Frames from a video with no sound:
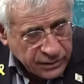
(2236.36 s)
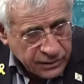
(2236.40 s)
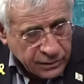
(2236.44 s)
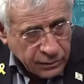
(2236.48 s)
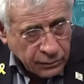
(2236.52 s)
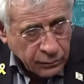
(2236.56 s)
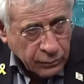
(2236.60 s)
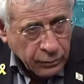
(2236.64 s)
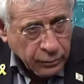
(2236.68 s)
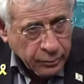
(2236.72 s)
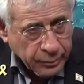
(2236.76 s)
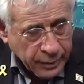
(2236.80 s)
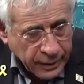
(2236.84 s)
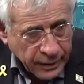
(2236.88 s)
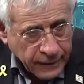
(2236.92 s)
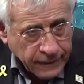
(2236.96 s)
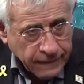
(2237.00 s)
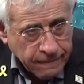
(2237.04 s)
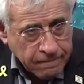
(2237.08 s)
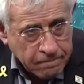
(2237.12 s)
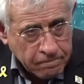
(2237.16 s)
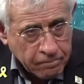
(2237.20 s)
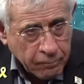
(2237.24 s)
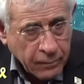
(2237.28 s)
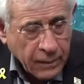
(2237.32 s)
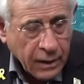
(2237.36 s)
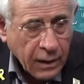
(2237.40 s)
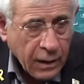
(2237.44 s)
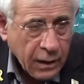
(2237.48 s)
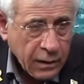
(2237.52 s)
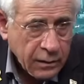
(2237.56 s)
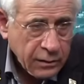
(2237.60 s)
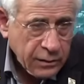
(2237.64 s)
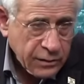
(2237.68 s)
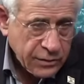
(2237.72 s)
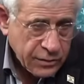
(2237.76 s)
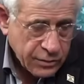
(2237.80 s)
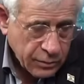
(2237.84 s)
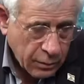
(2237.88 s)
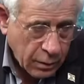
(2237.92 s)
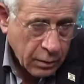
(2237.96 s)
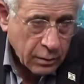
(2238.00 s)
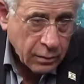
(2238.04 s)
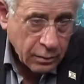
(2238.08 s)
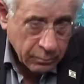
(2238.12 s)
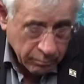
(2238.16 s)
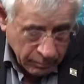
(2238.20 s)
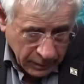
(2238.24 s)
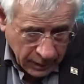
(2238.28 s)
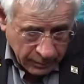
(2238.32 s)
reason could be, and this
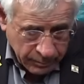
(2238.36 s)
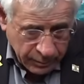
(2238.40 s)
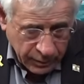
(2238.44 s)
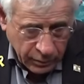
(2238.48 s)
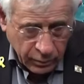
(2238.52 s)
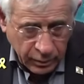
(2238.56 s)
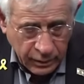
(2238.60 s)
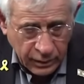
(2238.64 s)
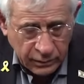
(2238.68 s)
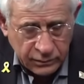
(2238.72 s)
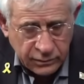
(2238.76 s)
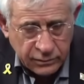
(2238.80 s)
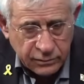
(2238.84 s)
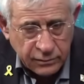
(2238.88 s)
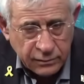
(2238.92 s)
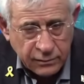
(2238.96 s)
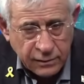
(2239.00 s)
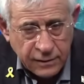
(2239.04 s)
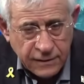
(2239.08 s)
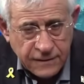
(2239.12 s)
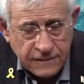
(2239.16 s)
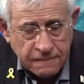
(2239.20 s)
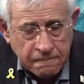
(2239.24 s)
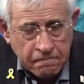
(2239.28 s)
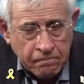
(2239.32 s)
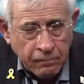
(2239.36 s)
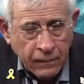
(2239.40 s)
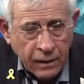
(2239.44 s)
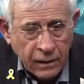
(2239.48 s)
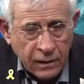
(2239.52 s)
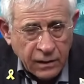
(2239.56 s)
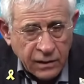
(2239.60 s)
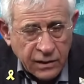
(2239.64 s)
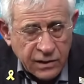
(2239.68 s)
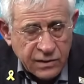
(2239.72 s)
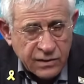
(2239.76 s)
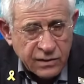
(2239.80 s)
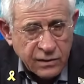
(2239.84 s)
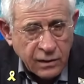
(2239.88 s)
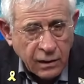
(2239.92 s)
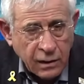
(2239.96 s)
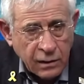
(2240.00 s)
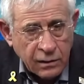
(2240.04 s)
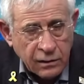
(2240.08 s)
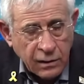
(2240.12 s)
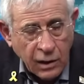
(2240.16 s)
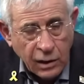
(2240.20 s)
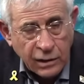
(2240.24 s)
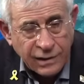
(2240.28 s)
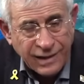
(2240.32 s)
might be connected to this, is
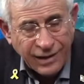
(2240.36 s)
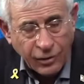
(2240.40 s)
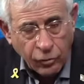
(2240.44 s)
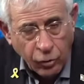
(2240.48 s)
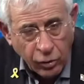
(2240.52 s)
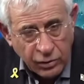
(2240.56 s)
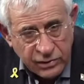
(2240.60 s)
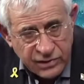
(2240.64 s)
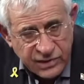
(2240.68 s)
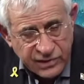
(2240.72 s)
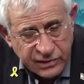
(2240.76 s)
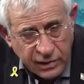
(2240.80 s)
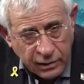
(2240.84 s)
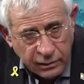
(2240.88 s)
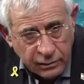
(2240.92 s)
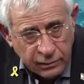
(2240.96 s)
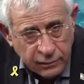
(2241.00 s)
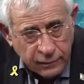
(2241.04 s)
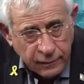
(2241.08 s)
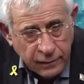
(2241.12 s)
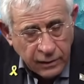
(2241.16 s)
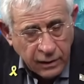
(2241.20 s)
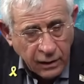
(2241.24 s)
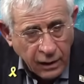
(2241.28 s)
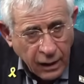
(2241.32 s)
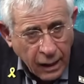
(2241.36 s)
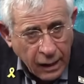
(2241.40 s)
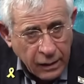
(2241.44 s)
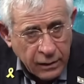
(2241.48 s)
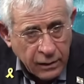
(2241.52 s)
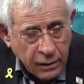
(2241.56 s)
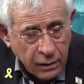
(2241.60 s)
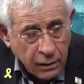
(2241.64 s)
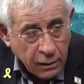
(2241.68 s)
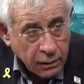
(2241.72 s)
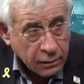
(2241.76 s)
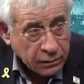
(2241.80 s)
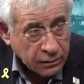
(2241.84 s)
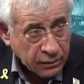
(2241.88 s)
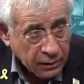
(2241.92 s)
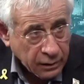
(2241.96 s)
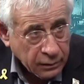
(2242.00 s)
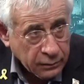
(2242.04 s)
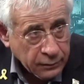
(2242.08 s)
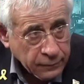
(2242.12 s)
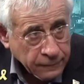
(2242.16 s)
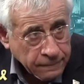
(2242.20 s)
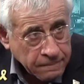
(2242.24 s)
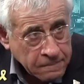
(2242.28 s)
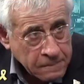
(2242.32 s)
the constant Iranian
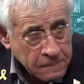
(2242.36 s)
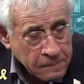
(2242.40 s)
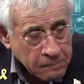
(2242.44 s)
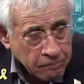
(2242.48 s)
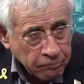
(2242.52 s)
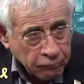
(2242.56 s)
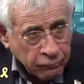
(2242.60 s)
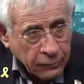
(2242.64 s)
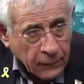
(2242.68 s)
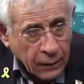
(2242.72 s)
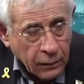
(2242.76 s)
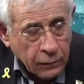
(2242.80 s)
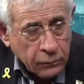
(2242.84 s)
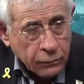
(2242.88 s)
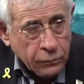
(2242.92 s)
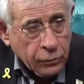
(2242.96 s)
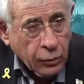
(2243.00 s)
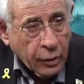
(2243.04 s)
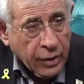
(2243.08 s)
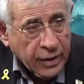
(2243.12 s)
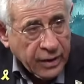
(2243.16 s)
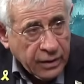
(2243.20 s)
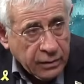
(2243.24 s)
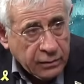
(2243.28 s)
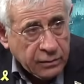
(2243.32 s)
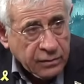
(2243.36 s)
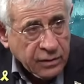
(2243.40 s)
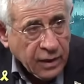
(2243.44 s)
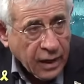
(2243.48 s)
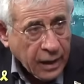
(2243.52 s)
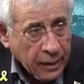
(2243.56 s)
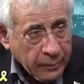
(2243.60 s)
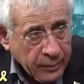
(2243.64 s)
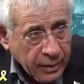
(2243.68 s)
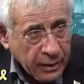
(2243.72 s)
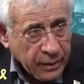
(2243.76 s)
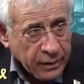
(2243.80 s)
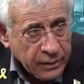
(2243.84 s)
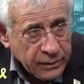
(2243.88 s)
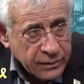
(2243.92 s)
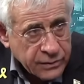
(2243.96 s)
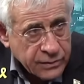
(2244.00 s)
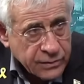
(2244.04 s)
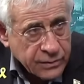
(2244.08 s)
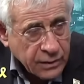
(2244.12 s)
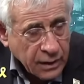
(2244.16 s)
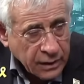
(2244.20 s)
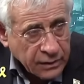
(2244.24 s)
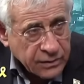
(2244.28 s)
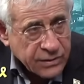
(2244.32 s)
threat to hit the
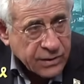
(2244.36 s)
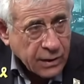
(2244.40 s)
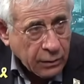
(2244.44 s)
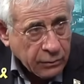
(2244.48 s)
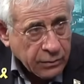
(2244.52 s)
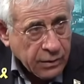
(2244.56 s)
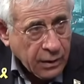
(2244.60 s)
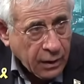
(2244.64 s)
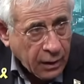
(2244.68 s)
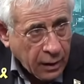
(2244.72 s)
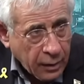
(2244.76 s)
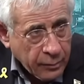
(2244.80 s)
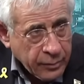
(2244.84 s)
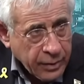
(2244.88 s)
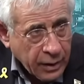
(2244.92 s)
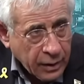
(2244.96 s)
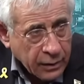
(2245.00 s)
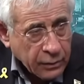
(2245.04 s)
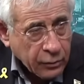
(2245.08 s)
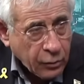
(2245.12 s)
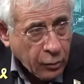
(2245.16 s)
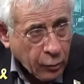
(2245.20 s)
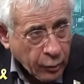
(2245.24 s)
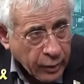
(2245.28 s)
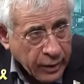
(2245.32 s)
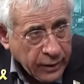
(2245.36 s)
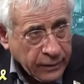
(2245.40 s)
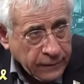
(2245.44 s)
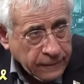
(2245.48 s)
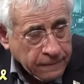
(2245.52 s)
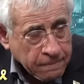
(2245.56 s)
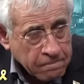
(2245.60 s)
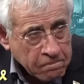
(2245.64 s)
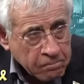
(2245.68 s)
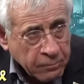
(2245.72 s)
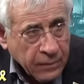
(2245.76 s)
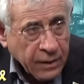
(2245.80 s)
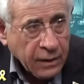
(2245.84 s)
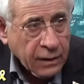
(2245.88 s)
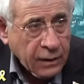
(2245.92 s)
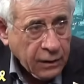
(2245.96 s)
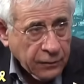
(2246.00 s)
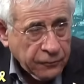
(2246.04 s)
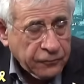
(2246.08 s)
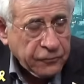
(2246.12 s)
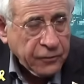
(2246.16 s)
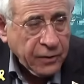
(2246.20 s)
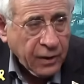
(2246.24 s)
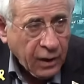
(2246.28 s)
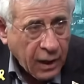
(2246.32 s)
Emirates and Saudi Arabia and Kuwait
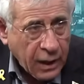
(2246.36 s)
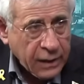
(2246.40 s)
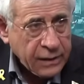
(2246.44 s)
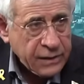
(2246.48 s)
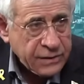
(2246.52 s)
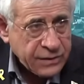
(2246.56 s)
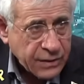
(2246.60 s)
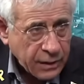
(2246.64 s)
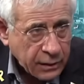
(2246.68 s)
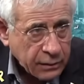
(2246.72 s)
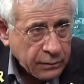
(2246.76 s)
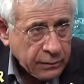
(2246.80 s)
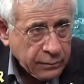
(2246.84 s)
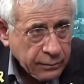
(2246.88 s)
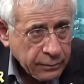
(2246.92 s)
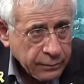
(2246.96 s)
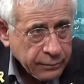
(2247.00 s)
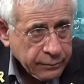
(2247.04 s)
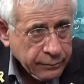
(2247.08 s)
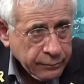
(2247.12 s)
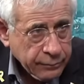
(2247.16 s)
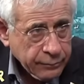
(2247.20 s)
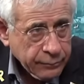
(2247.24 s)
if Iran is hit.